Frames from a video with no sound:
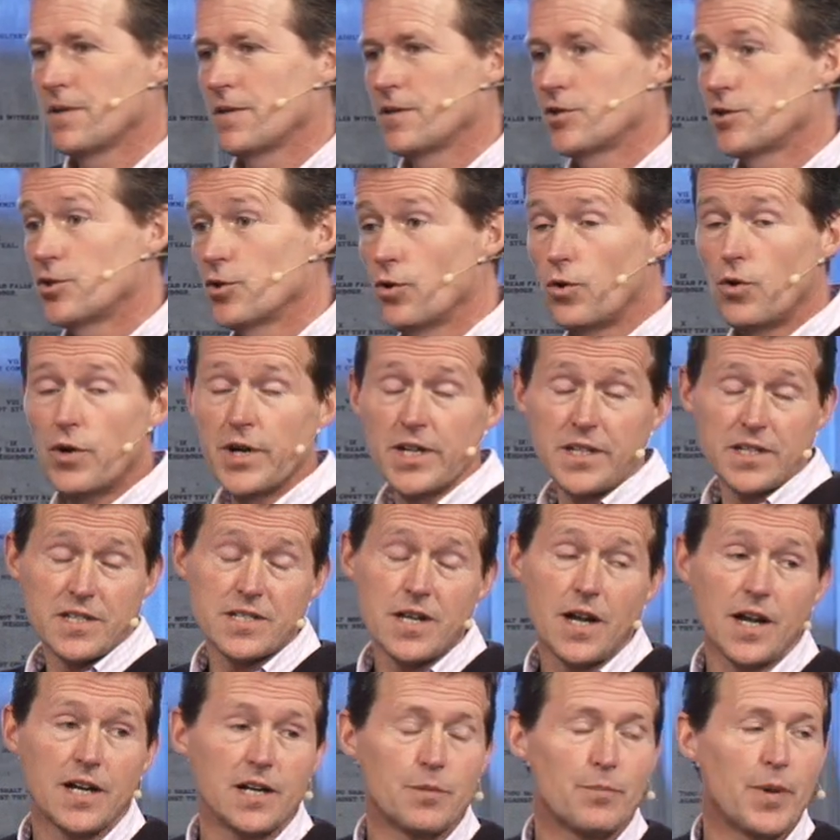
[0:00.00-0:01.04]
Sure, in a
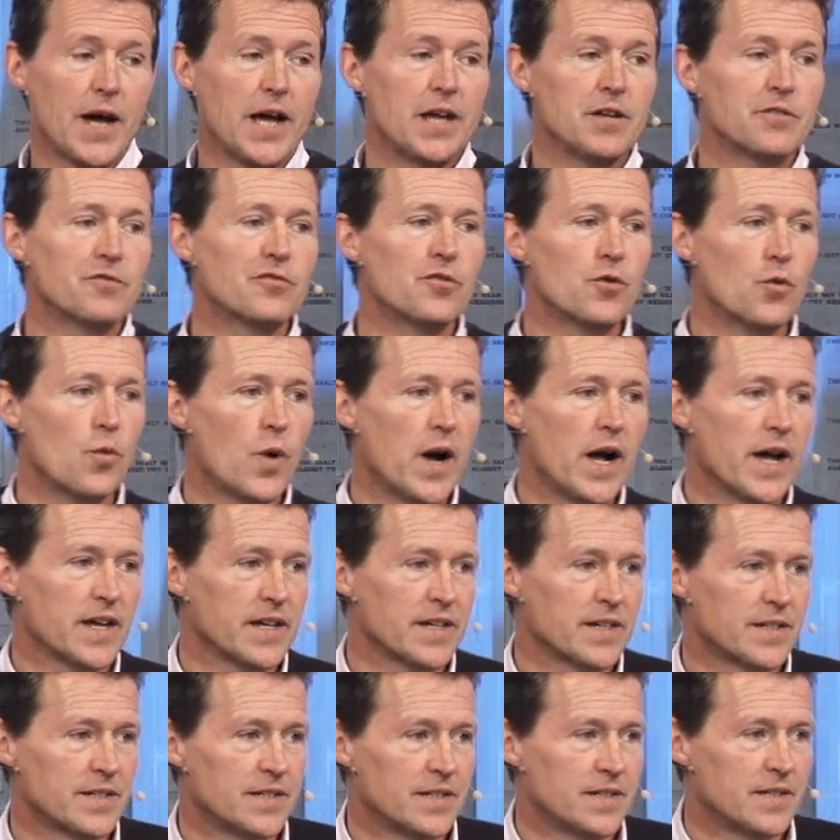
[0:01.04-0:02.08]
slightly painful way.
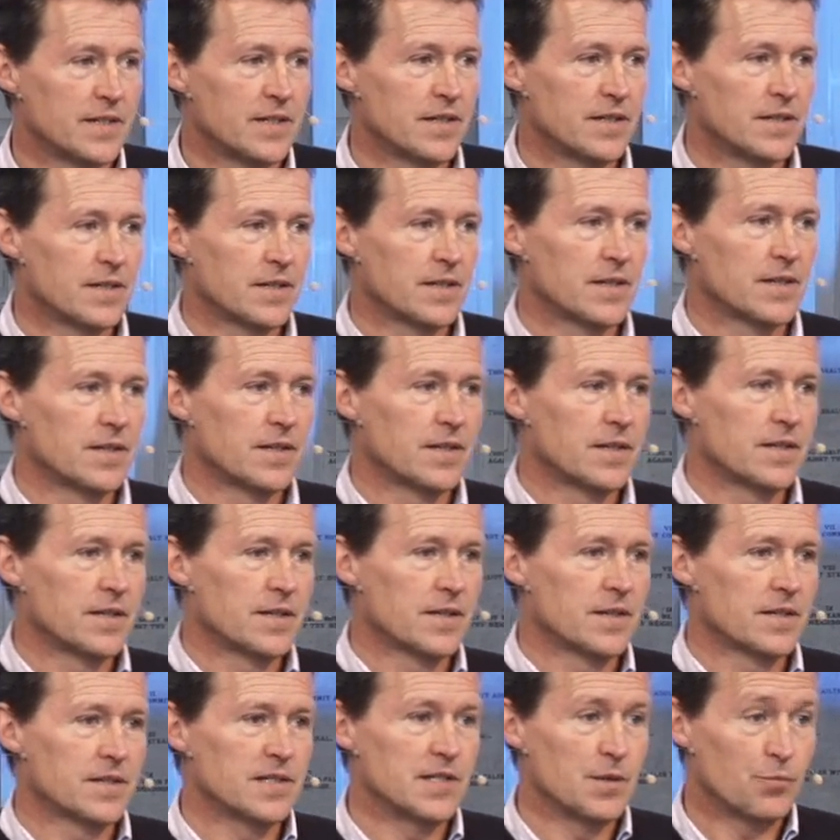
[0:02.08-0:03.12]

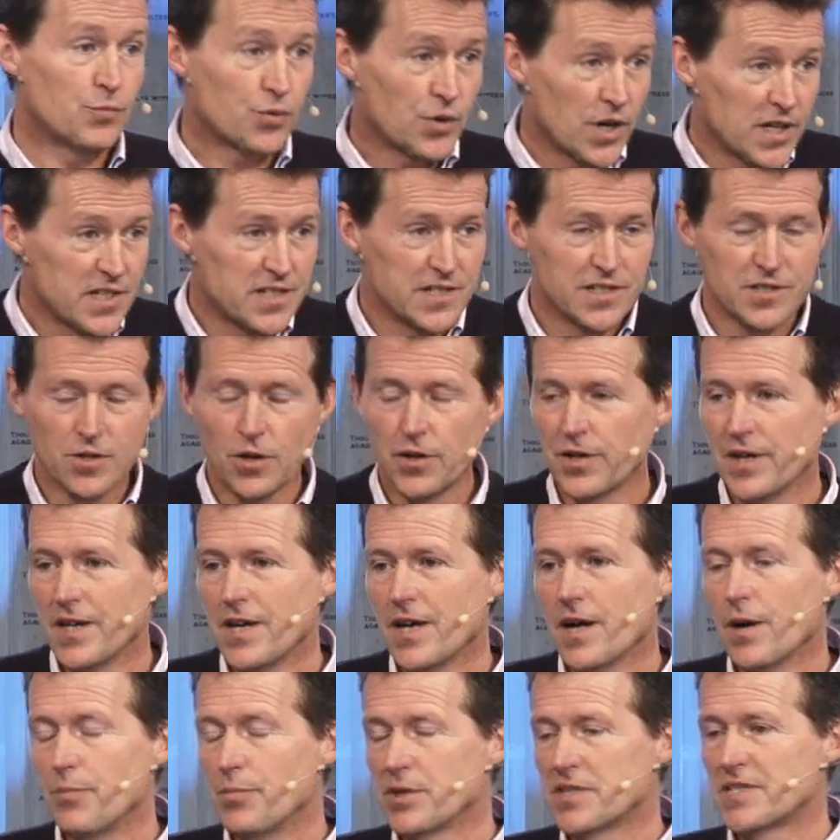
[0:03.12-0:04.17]
Because it presses on
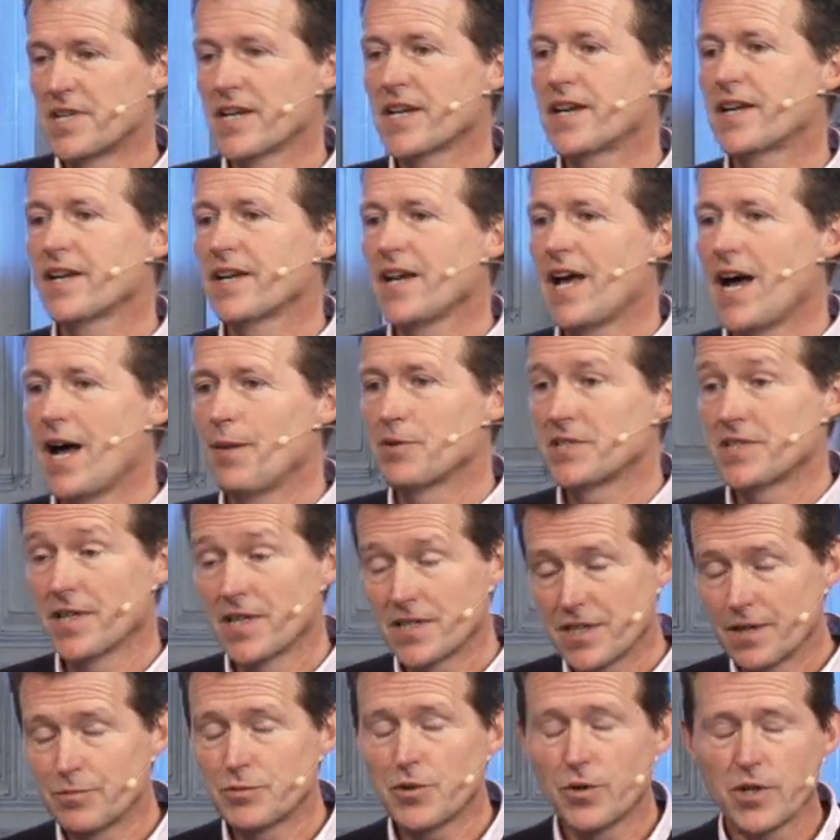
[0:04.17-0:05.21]
a particular
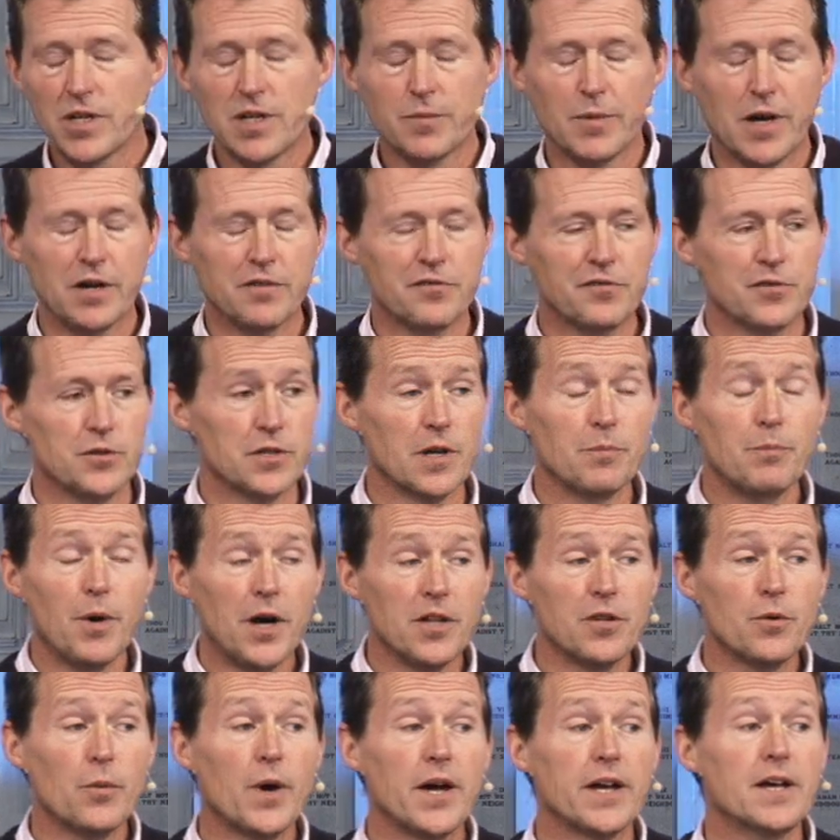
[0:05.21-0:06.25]
appetite. I'm talking about food. And
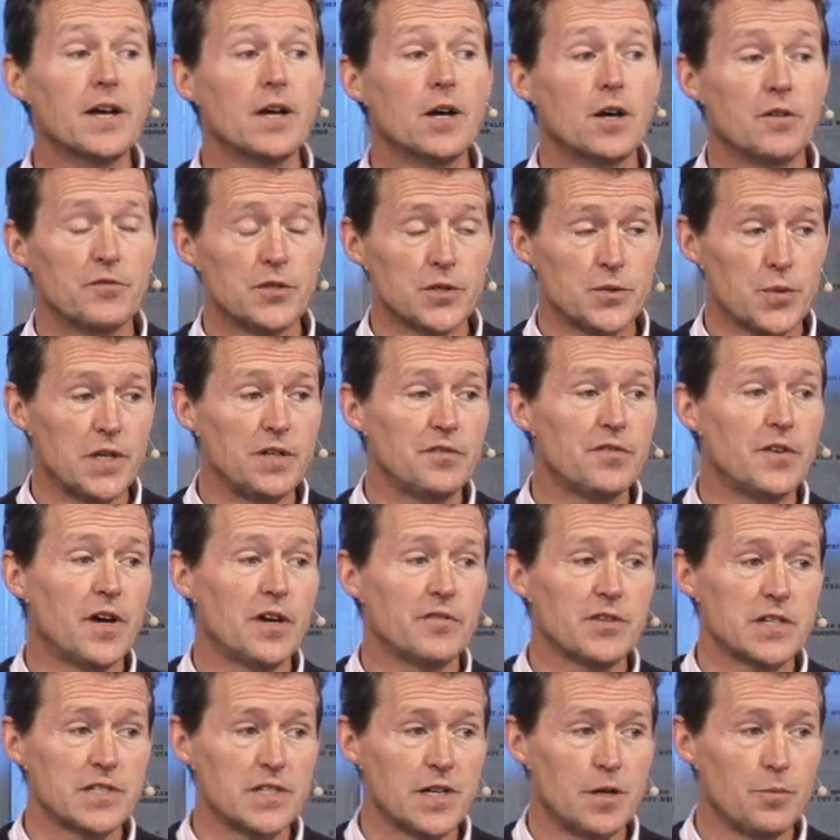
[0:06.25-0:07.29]
by the way, of the
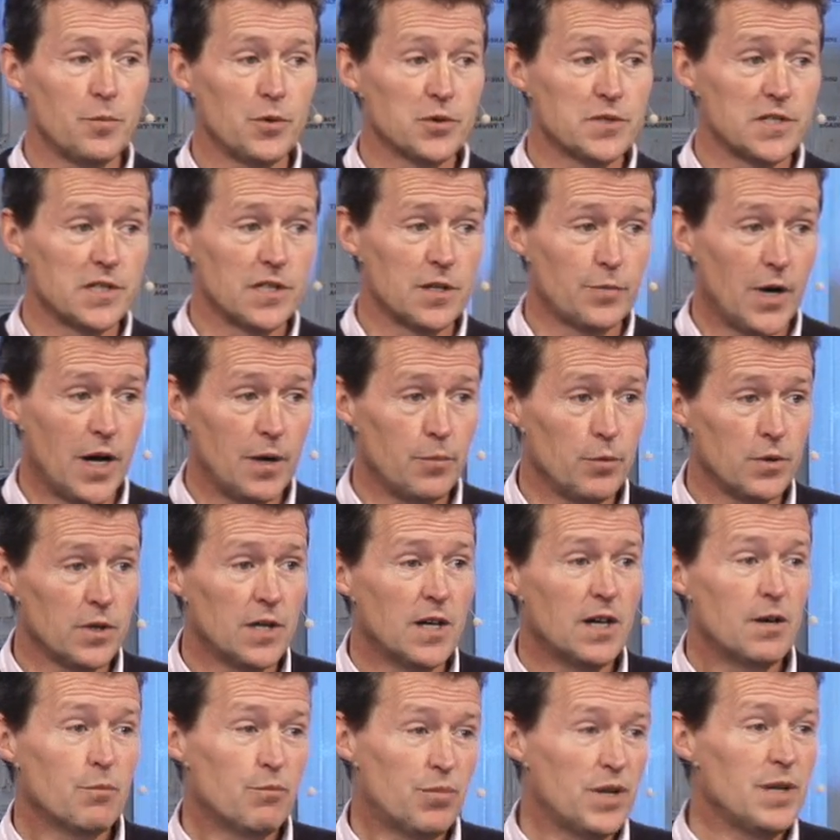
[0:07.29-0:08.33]
25 examples in the Bible,
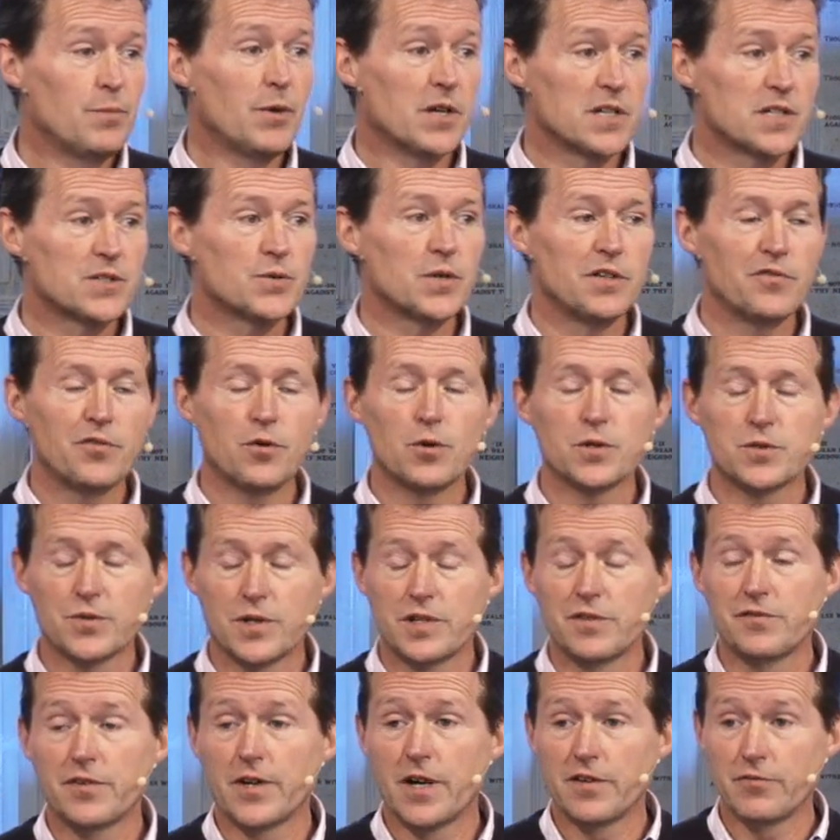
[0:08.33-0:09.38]
pretty much 24,
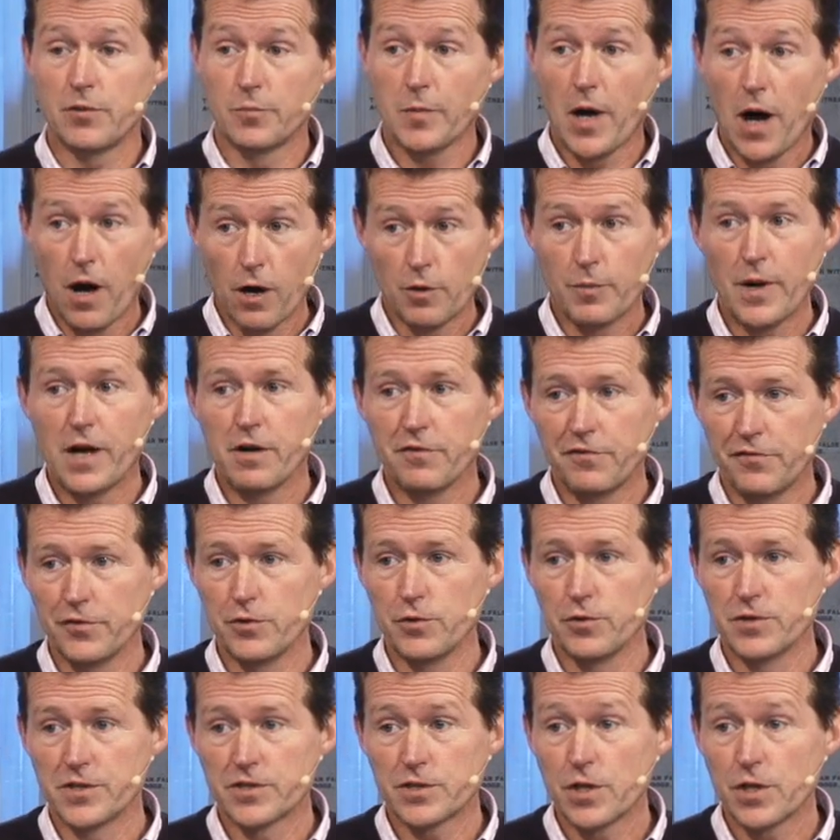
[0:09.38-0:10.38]
25 of them are about food.